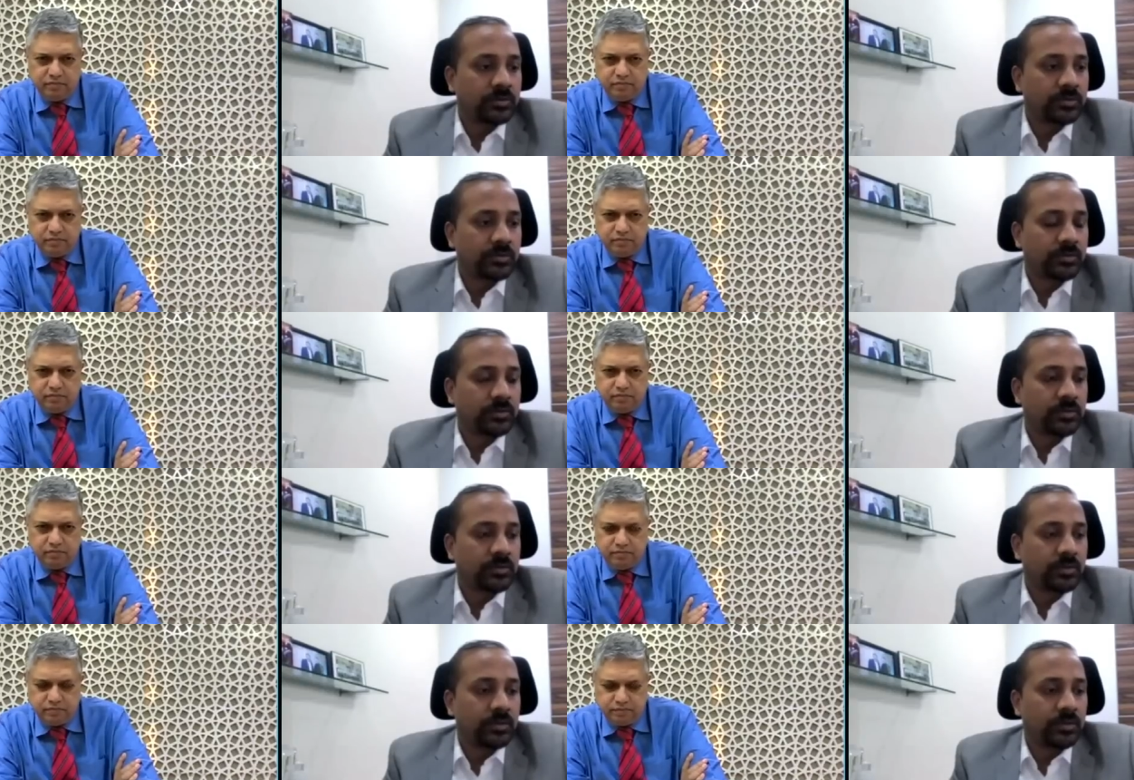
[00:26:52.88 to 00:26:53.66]

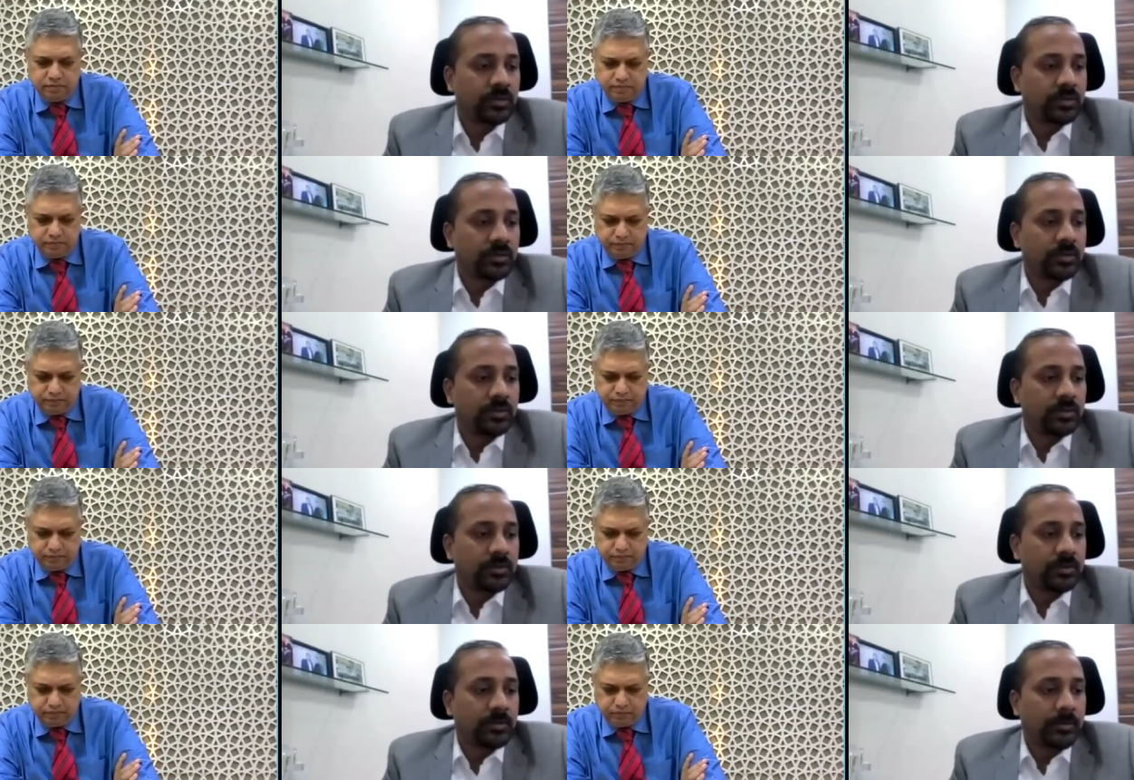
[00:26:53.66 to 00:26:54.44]

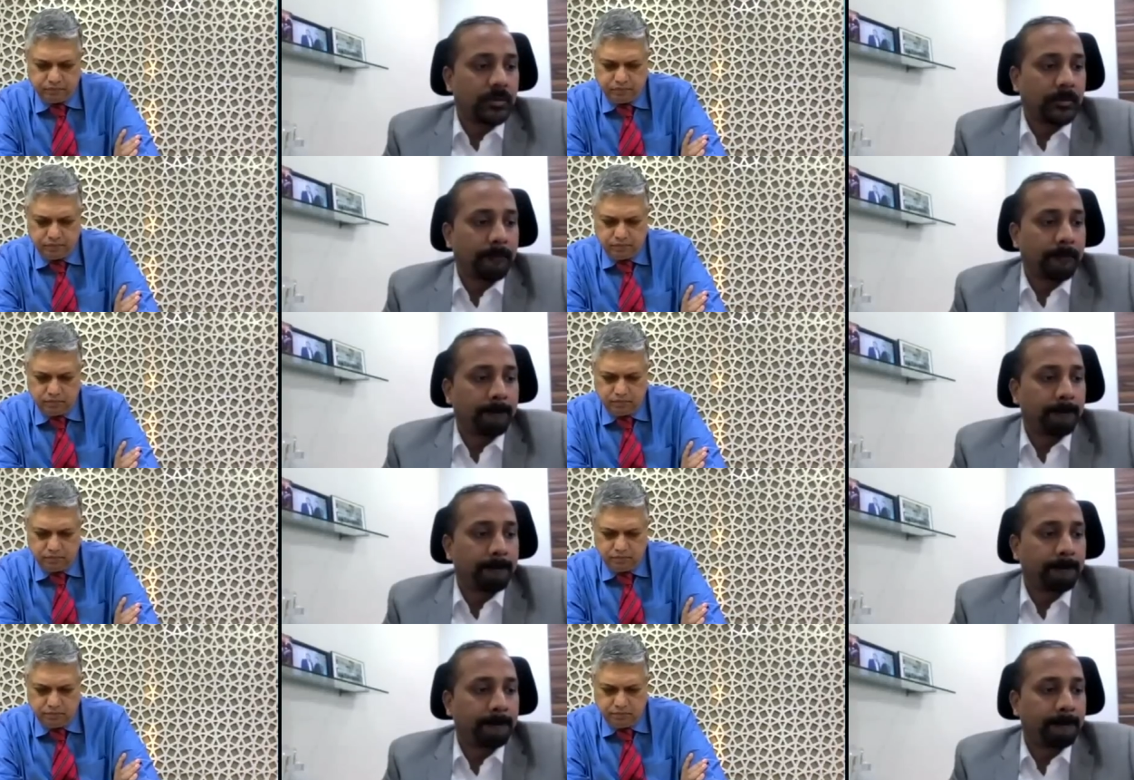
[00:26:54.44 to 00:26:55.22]

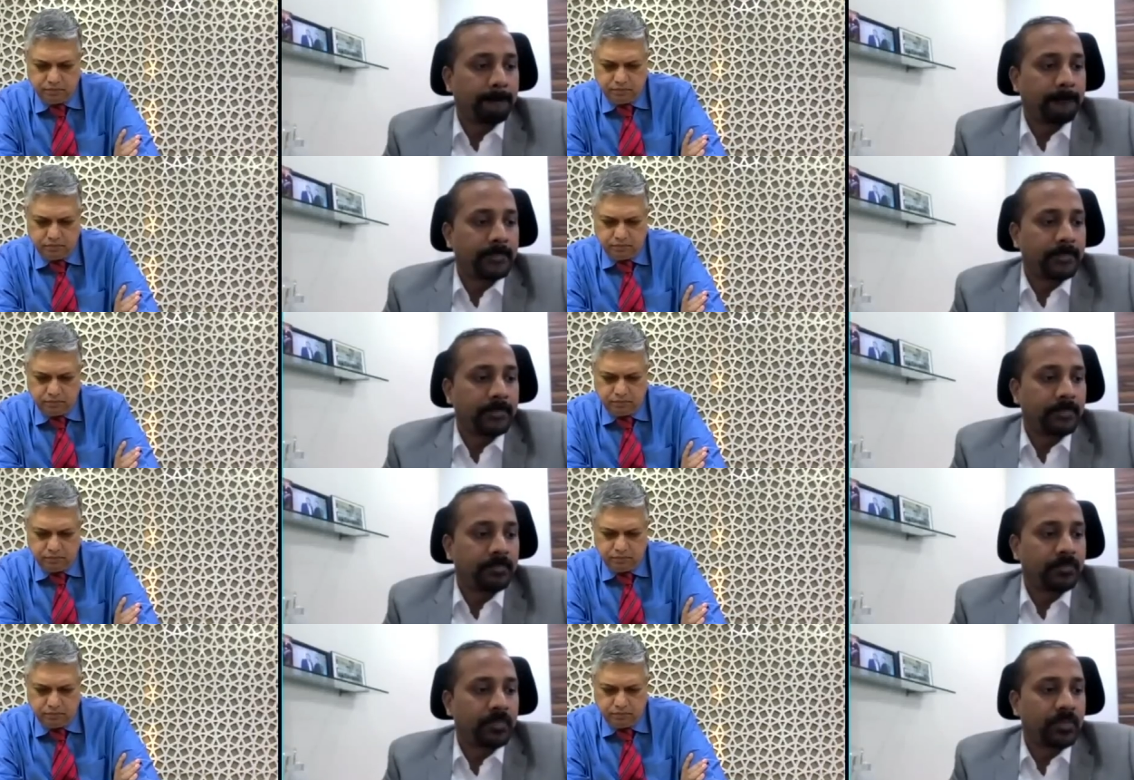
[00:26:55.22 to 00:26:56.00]

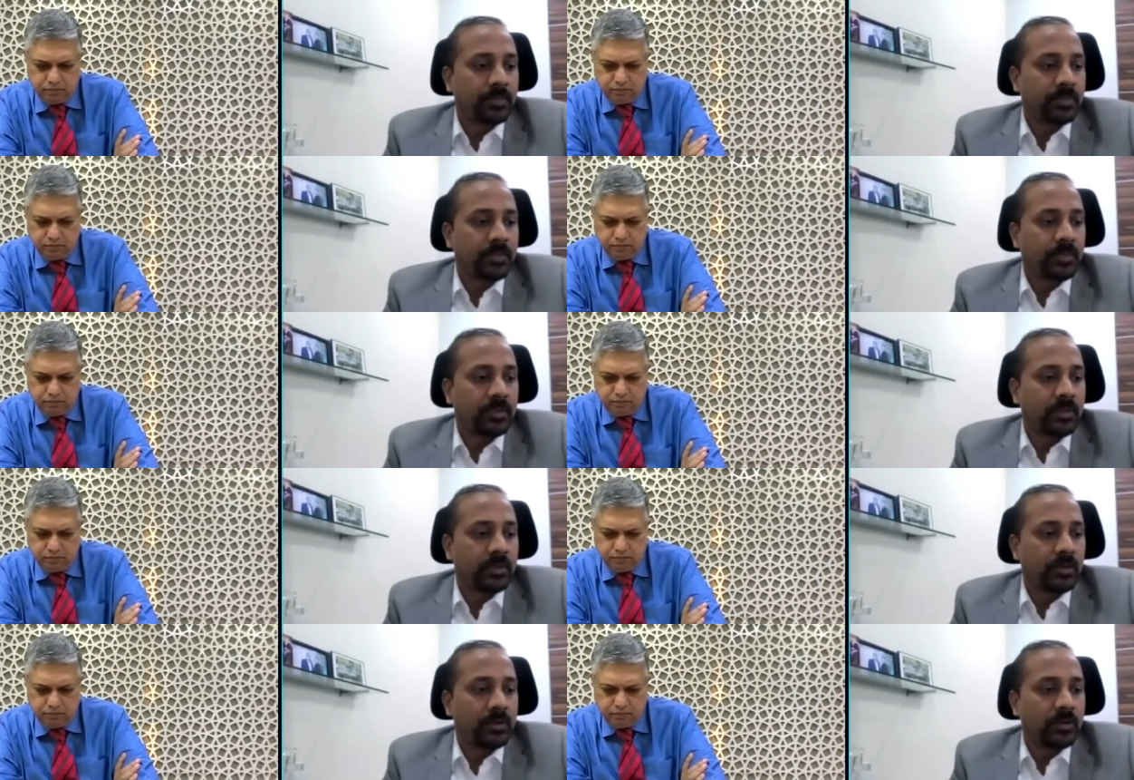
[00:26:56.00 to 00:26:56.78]

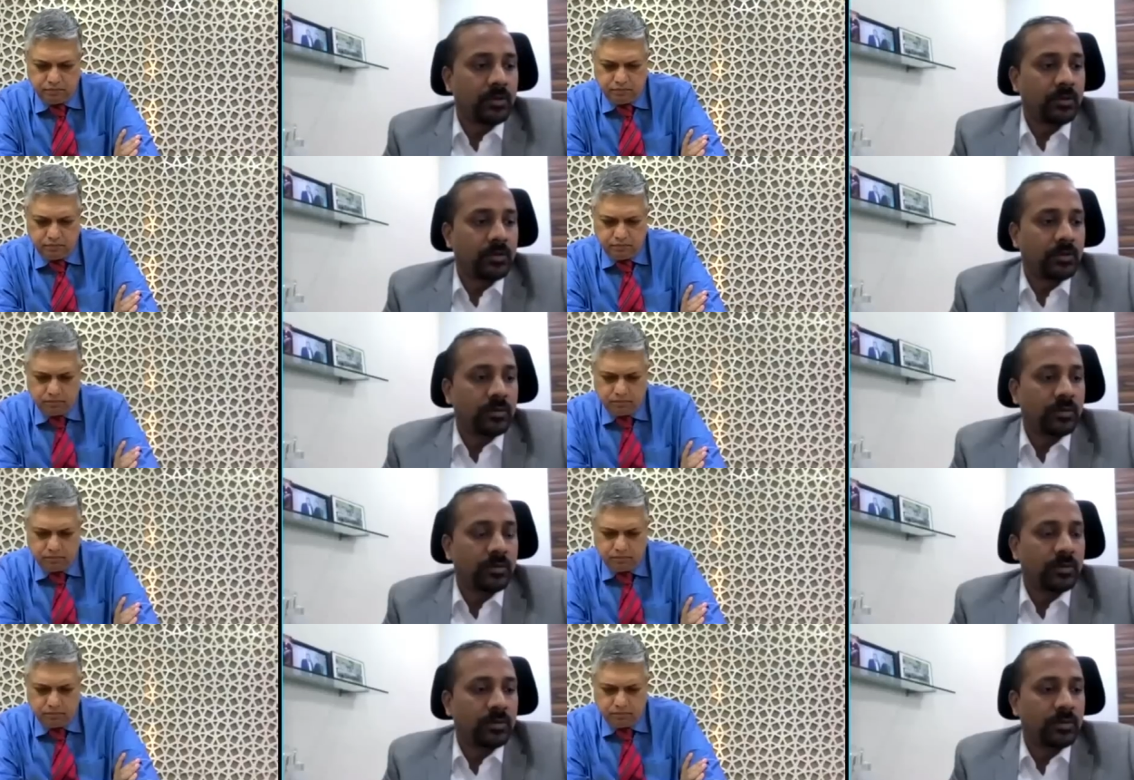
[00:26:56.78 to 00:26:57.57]

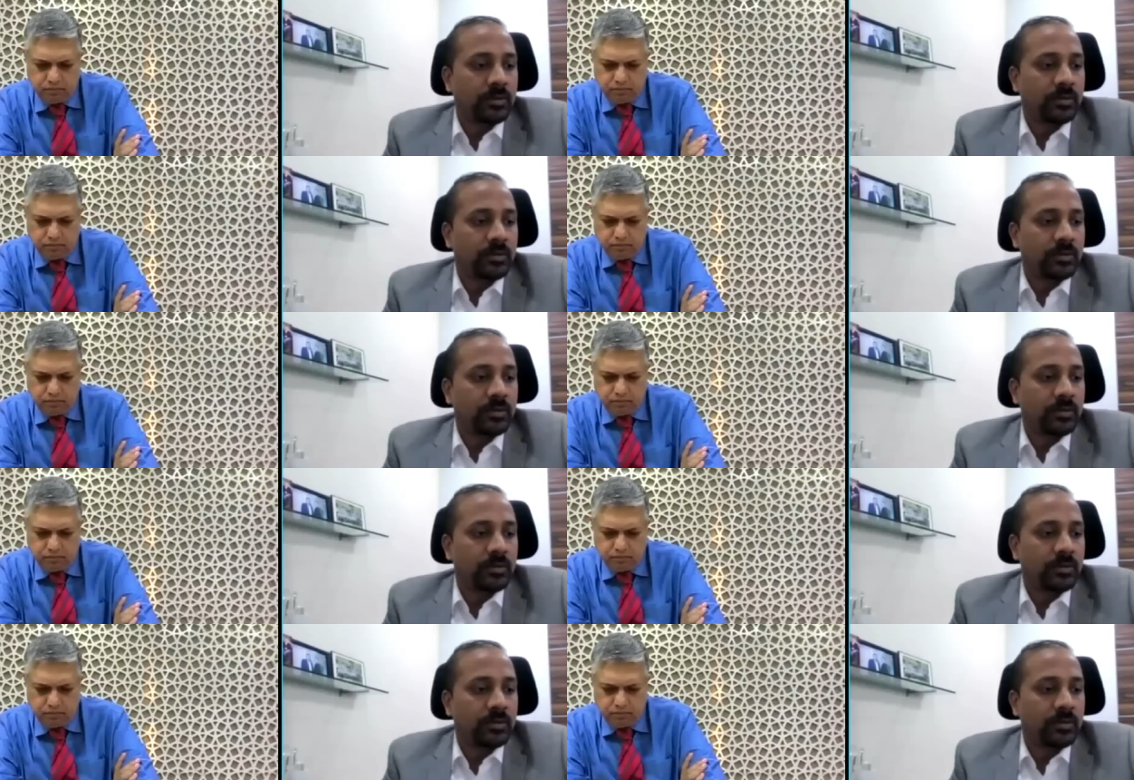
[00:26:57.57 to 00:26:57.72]
Nobody speaks.